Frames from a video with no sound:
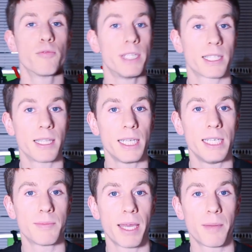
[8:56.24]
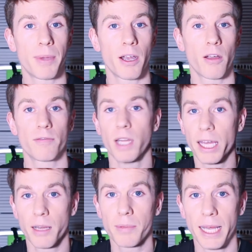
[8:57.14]
Recently, he's made a pair of
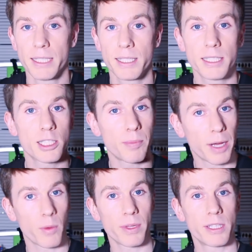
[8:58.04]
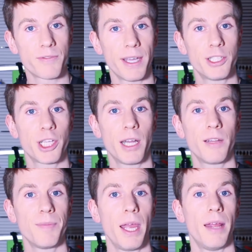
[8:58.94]
light-up lenses to pair with his face
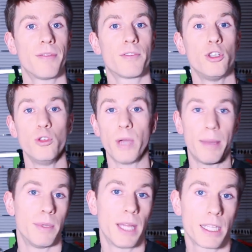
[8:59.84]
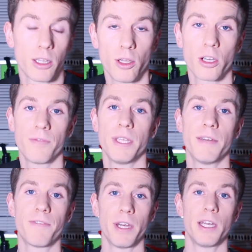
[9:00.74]
shell to emulate the look of the
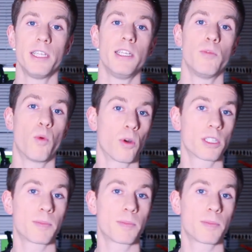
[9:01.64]
Infinity War